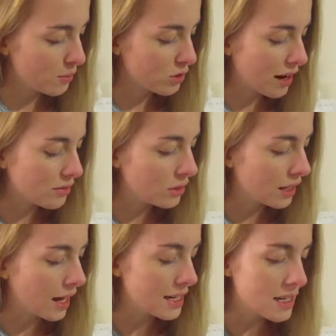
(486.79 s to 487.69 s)
Travel
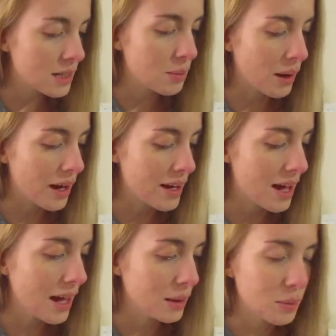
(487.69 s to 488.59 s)
Light by
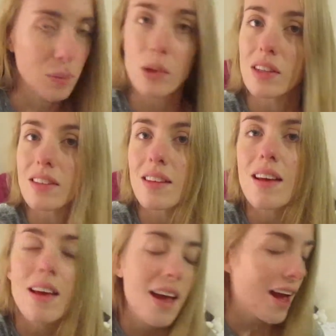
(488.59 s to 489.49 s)
Helen Prince,
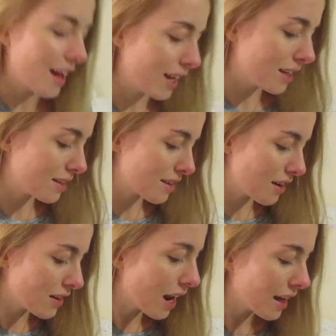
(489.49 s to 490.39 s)
and I
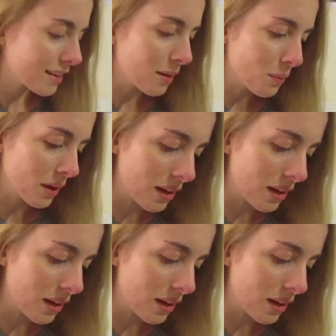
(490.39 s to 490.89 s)
really like that one.